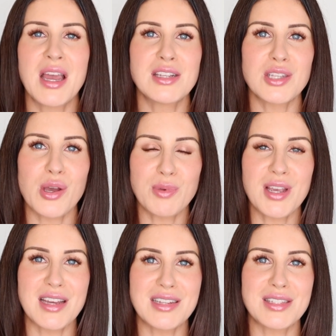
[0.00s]
So I hope you
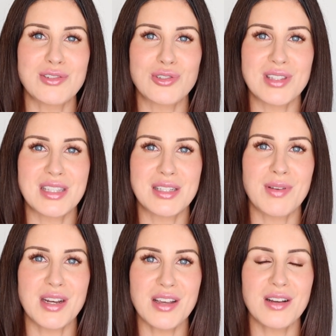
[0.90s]
guys enjoyed this
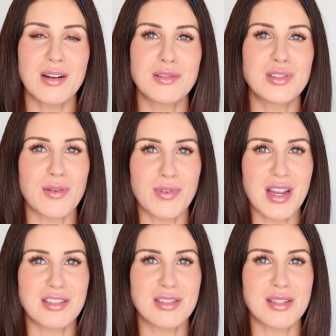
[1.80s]
video. Don't
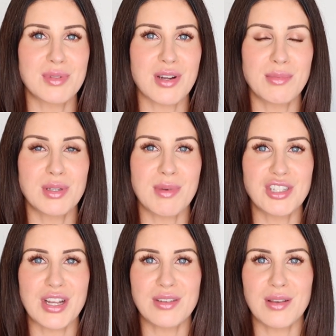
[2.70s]
forget to subscribe to my
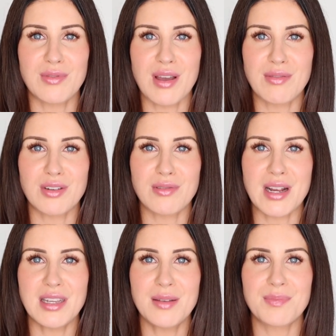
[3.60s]
channel if you haven't
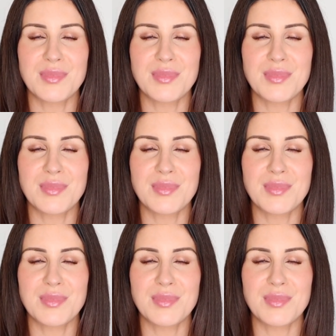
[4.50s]
already.